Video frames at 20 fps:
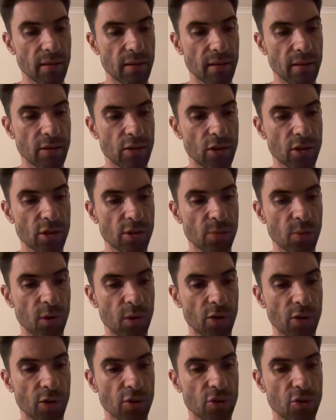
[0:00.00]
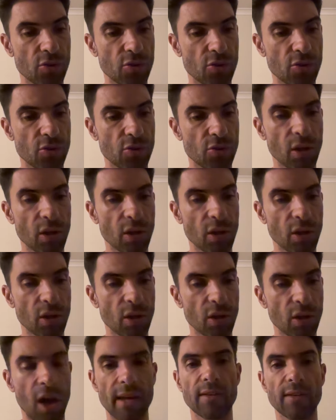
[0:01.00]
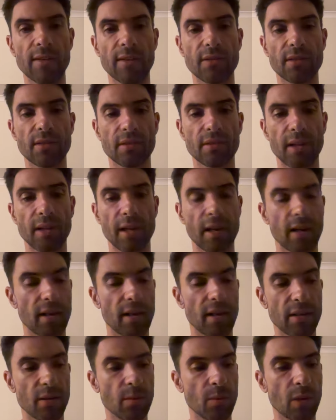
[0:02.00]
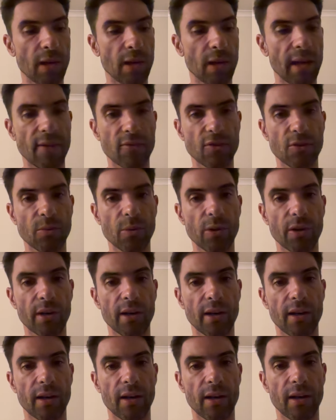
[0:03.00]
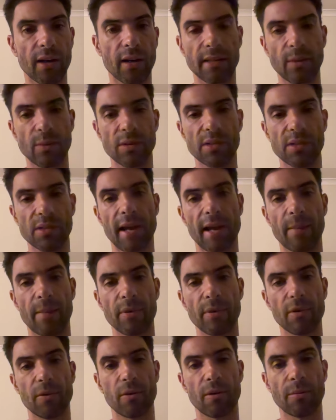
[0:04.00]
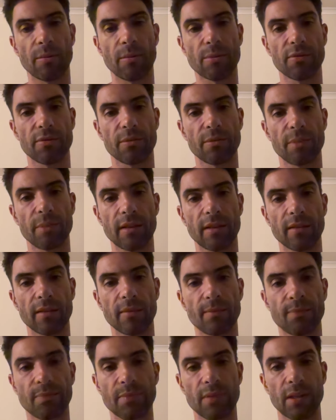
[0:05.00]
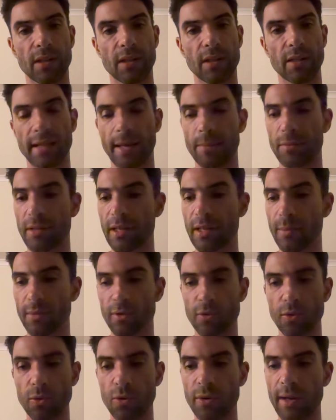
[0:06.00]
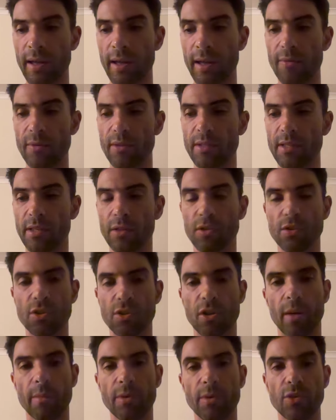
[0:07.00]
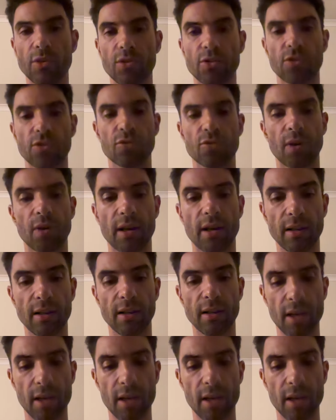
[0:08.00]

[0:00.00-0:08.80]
just wanted to rely on the gift and I didn't want to have to work hard. That was the happier option for me. Same thing with all every single time you use a drug,